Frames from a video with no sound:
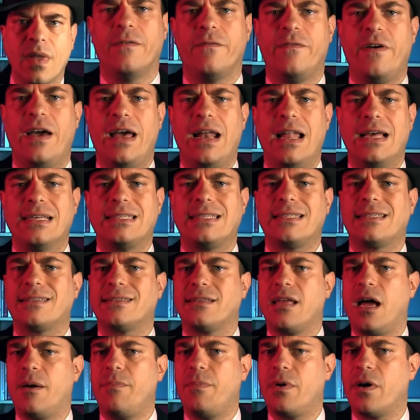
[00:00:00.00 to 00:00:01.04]
Fela
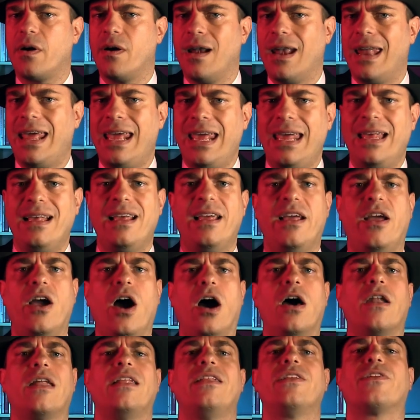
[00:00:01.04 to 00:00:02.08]
stubbornly
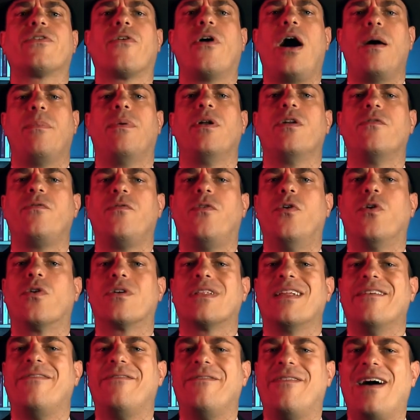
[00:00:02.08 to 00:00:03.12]
got in trouble for
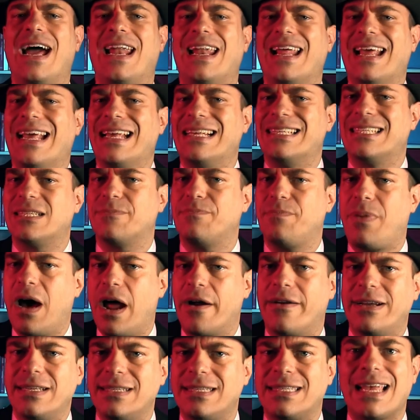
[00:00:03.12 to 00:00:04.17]
defying his
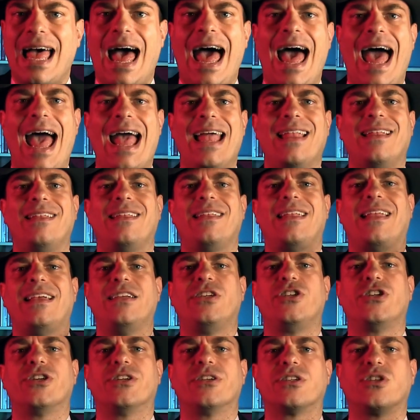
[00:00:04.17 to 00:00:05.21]
parents' and
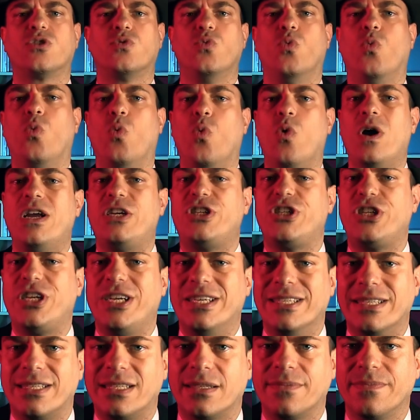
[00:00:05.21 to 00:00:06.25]
teachers'
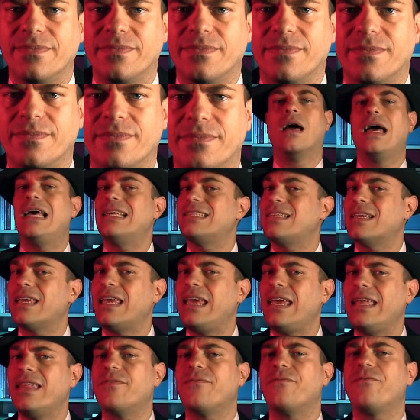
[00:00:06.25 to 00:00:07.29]
wishes. As a
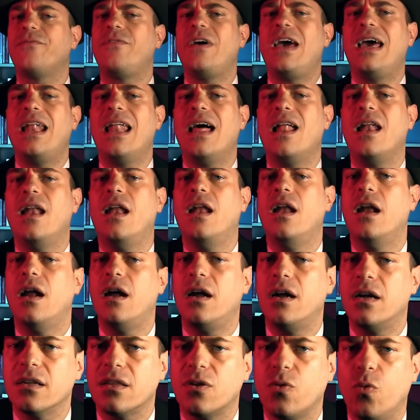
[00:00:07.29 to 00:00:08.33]
kid, Fela
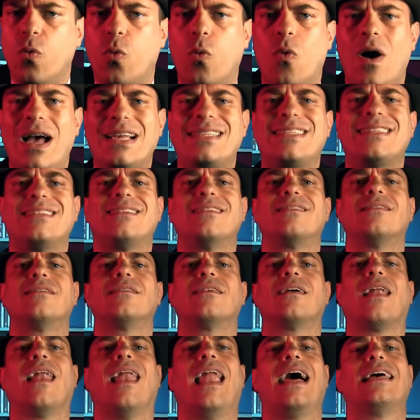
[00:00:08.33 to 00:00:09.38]
learned
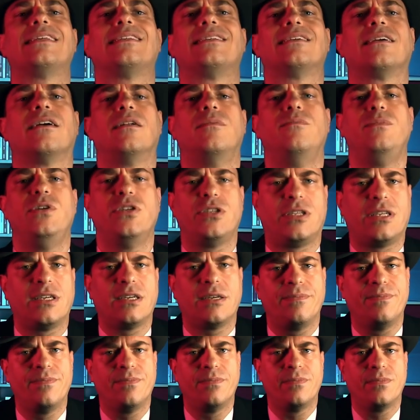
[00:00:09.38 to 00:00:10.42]
Western classical music,
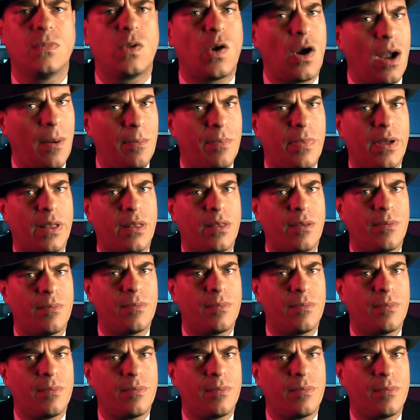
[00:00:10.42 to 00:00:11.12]
trumpet,